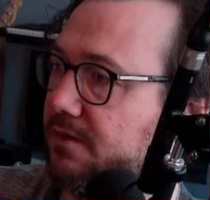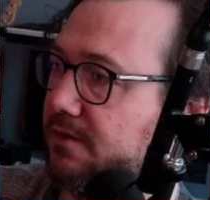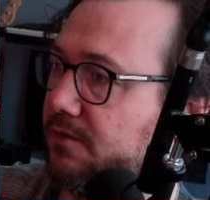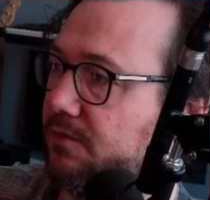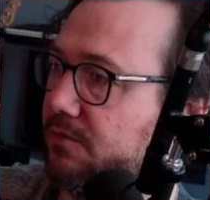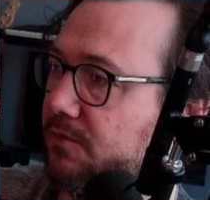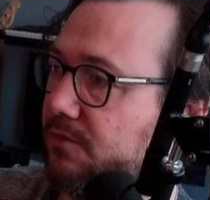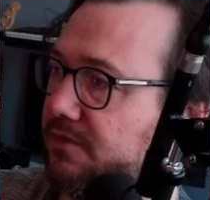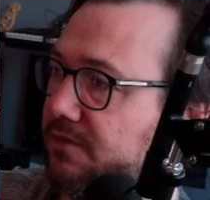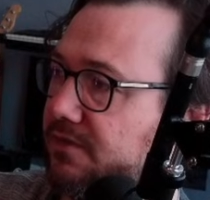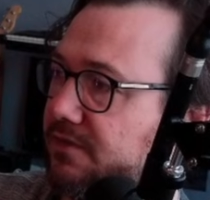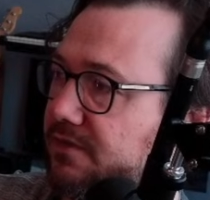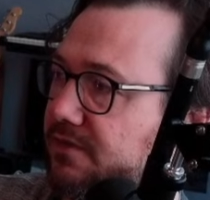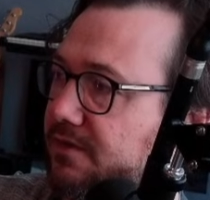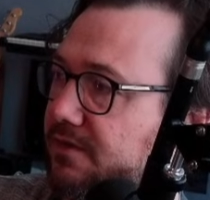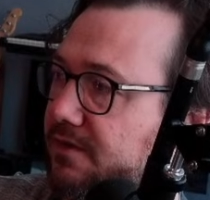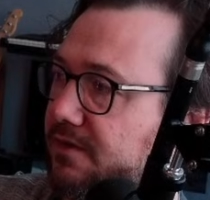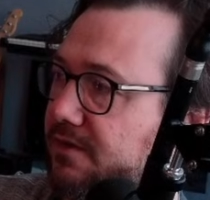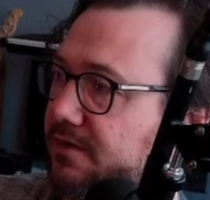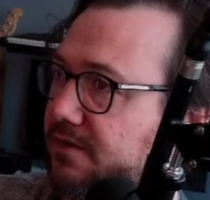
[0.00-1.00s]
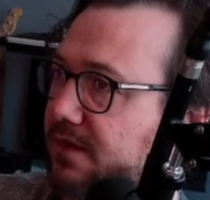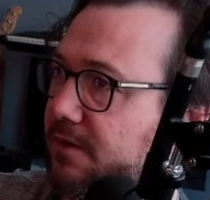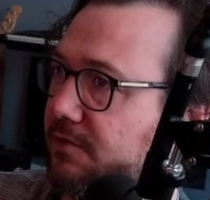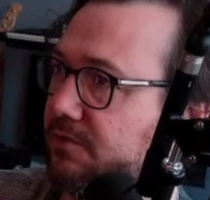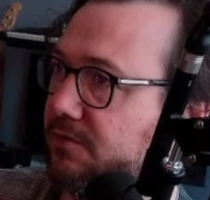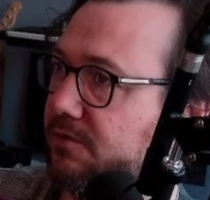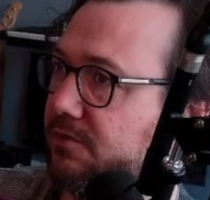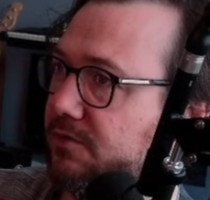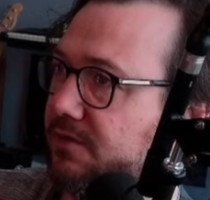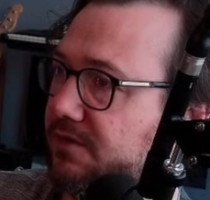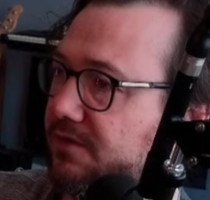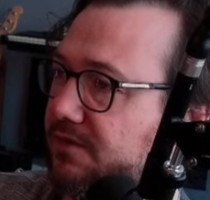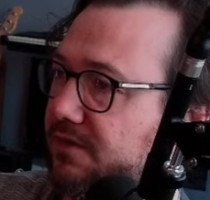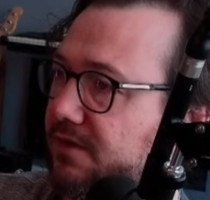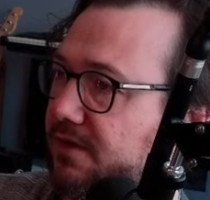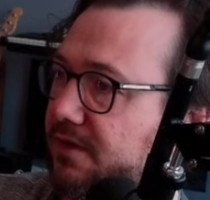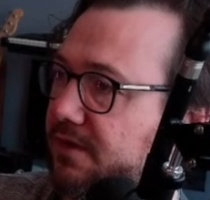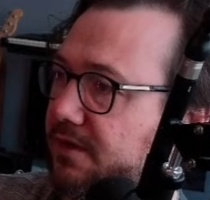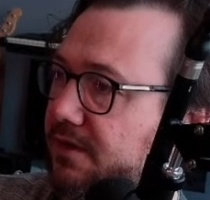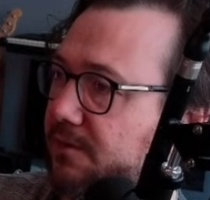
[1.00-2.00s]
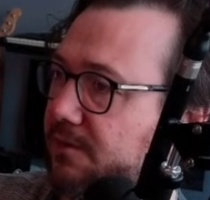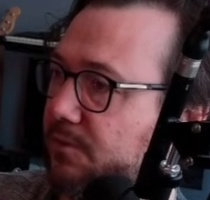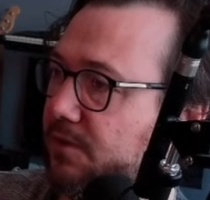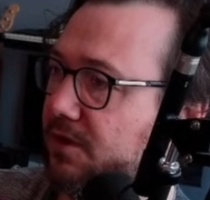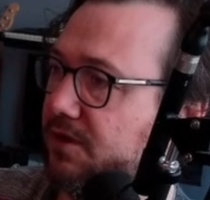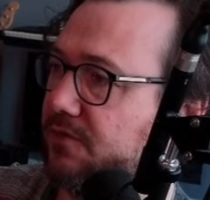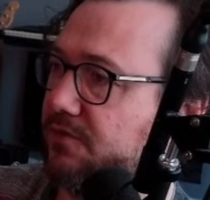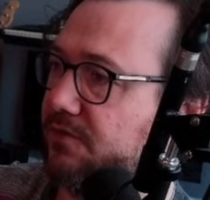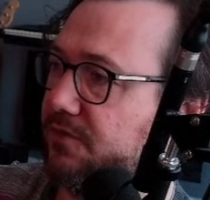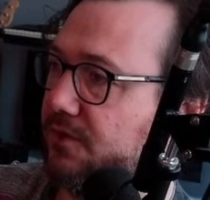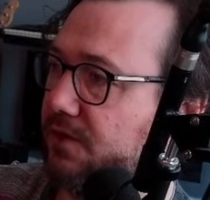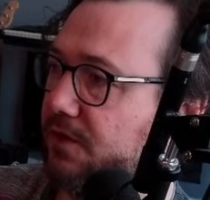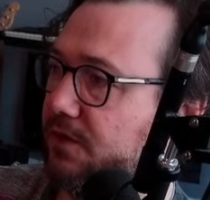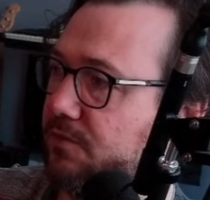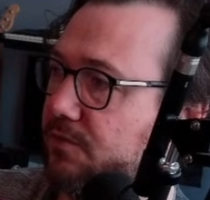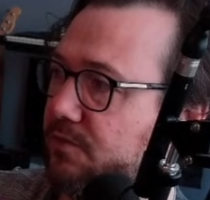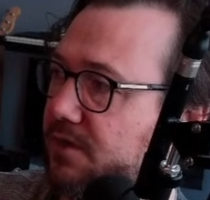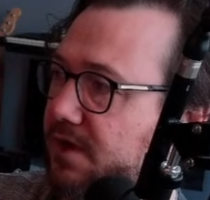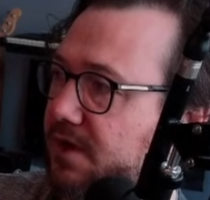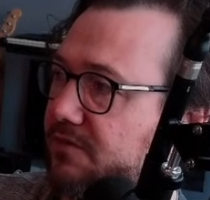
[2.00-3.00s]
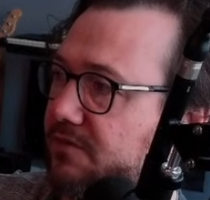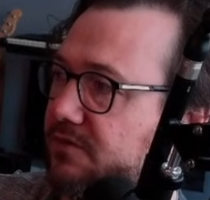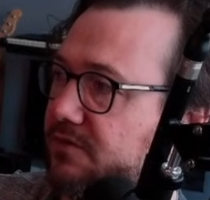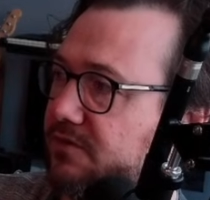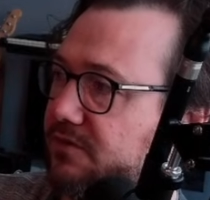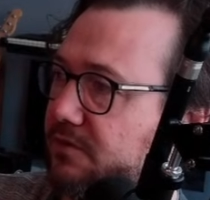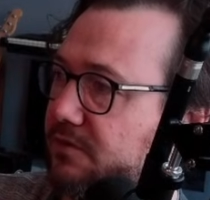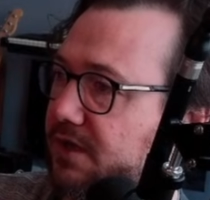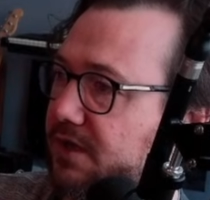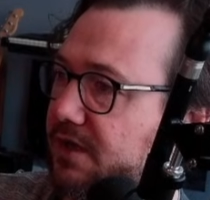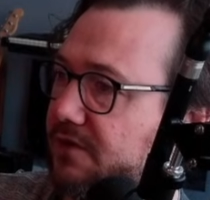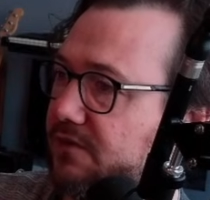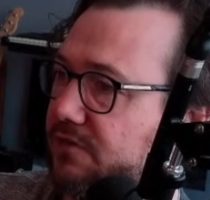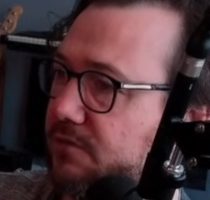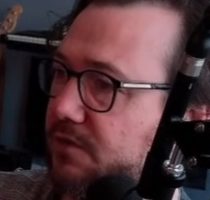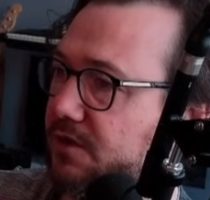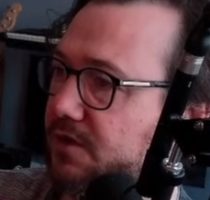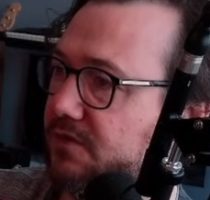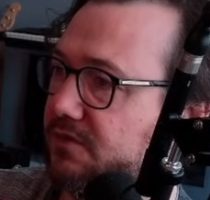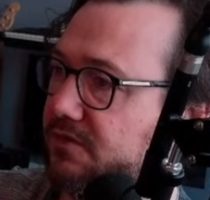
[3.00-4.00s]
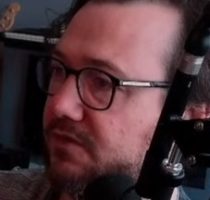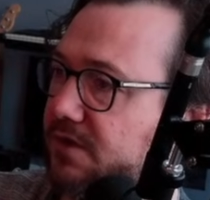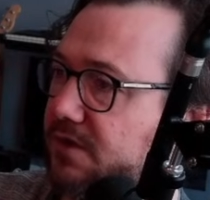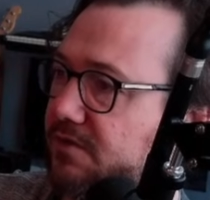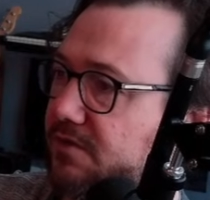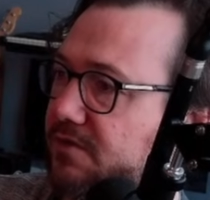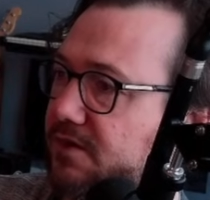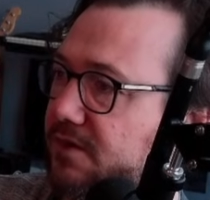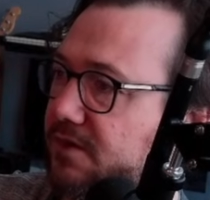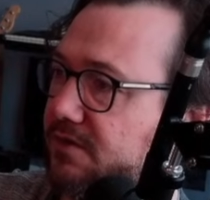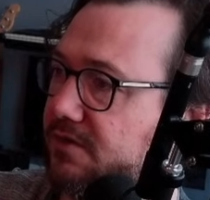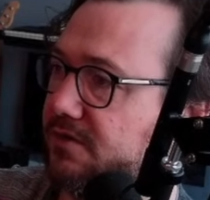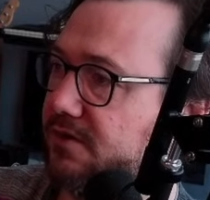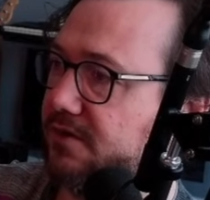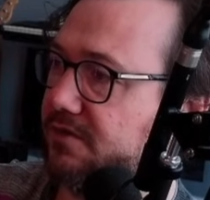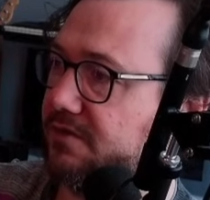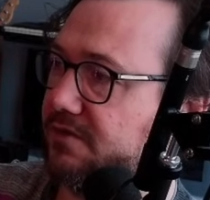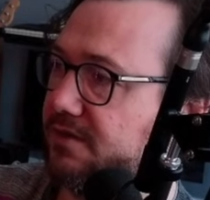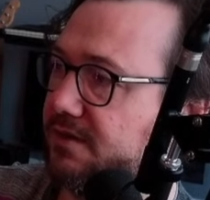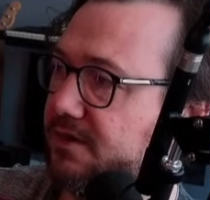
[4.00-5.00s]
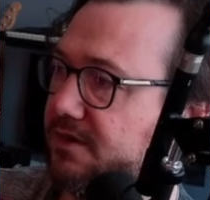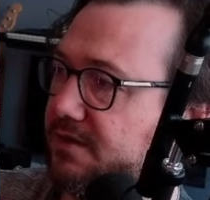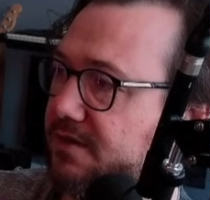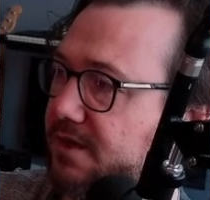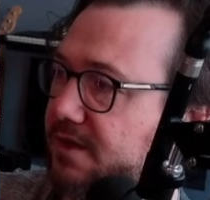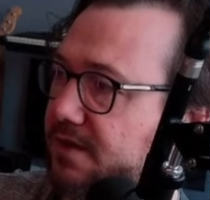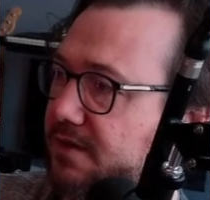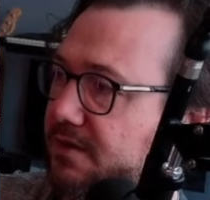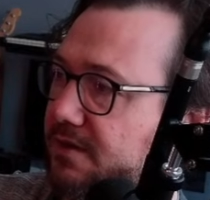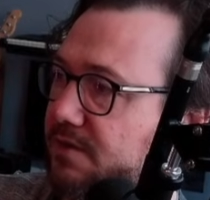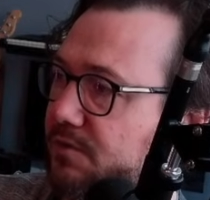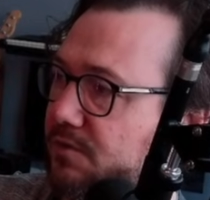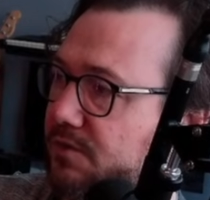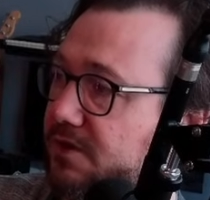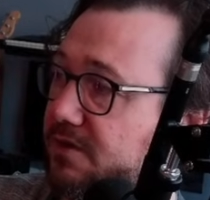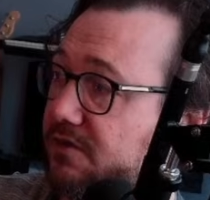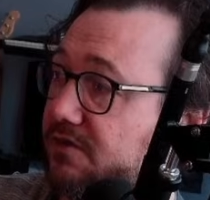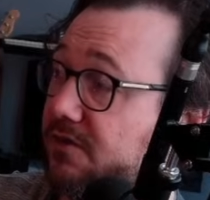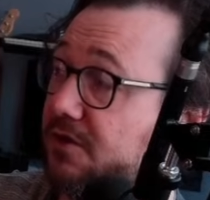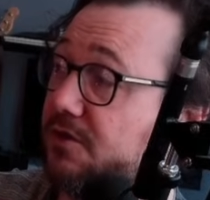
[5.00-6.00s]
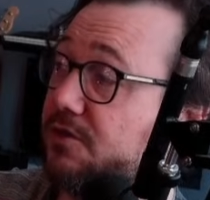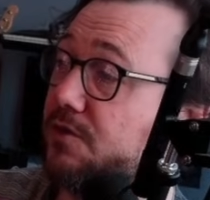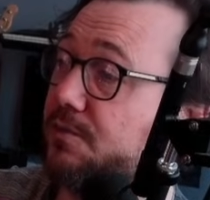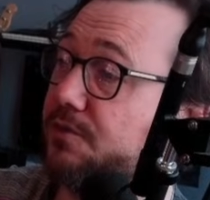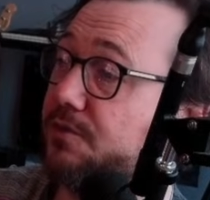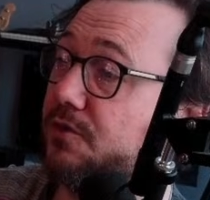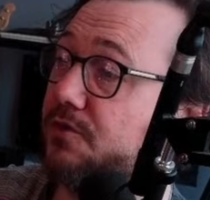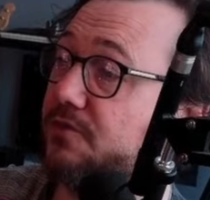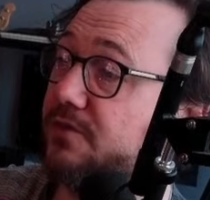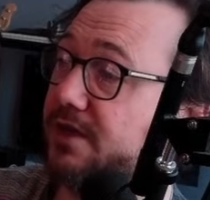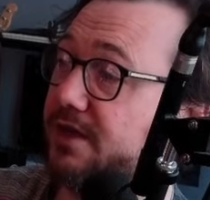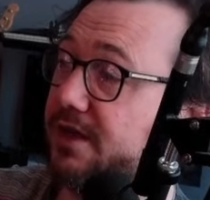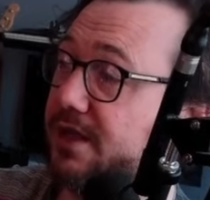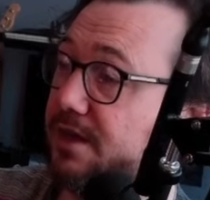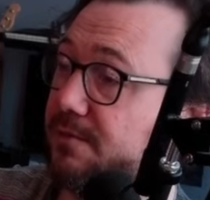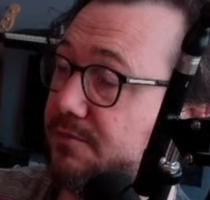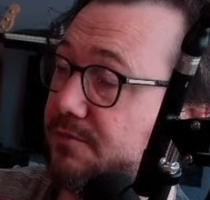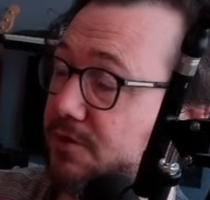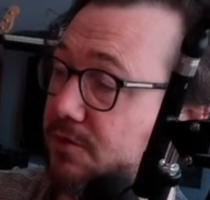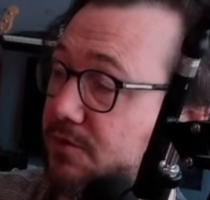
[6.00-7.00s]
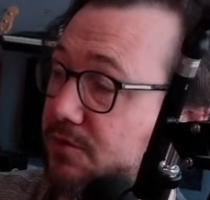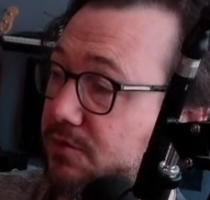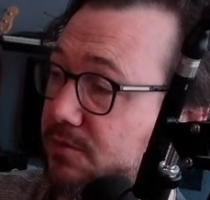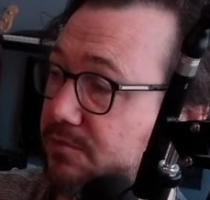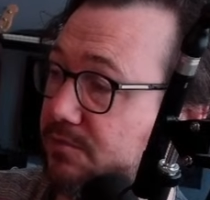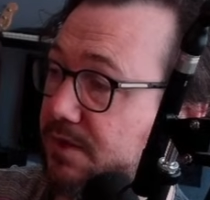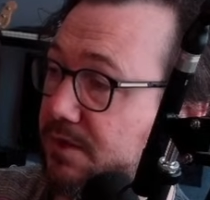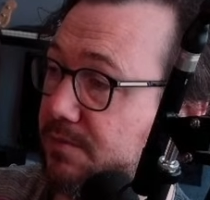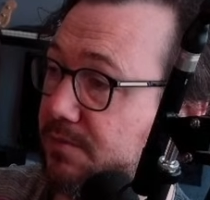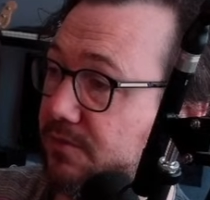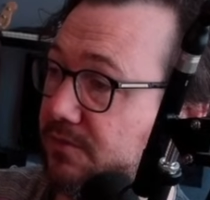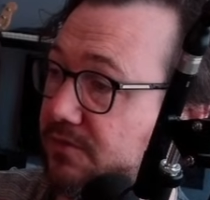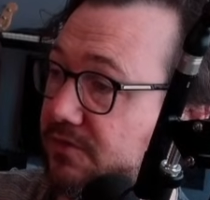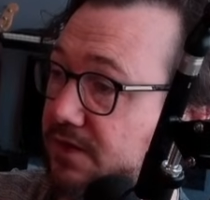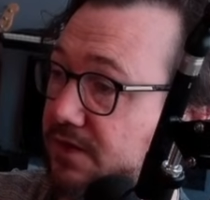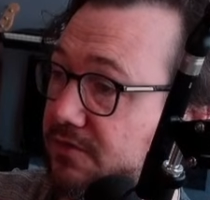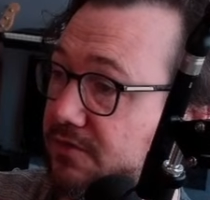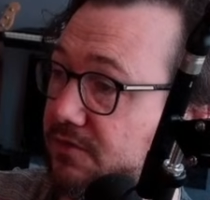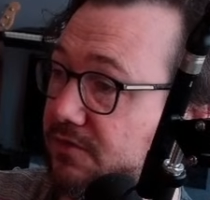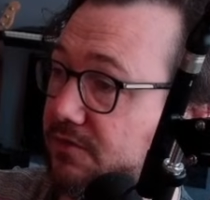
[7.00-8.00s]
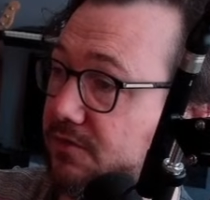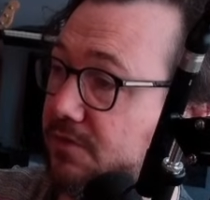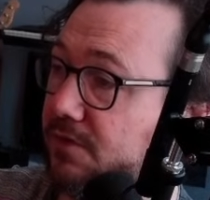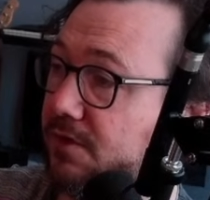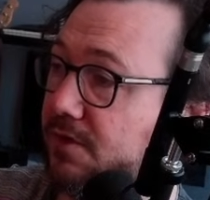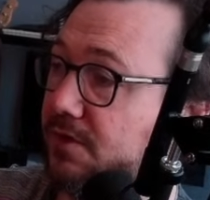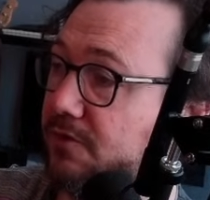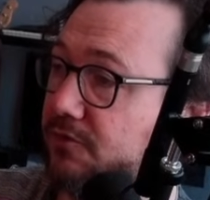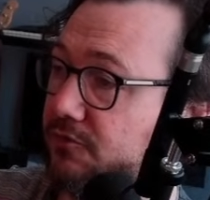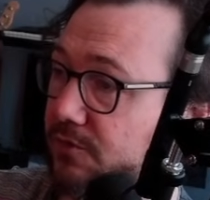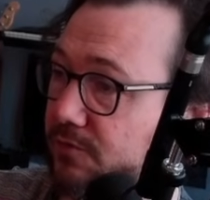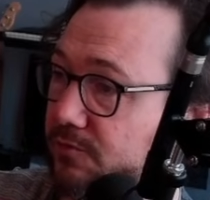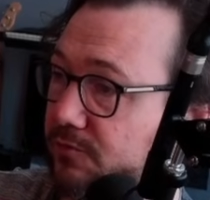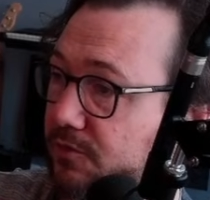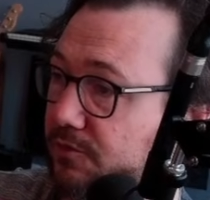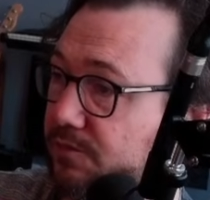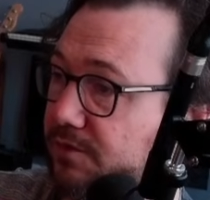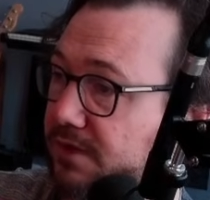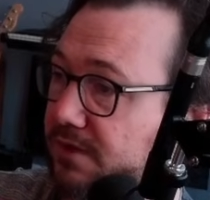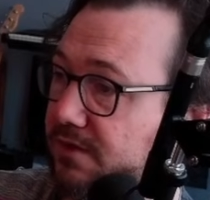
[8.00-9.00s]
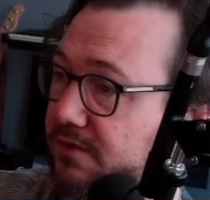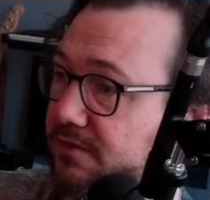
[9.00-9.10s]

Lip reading: What is it that thou doest there? Wonderful. Oh, we're ever so glad you asked. Here in our dastardly den, we can turn your boring, lame, no-good meeples into... Drumroll, please.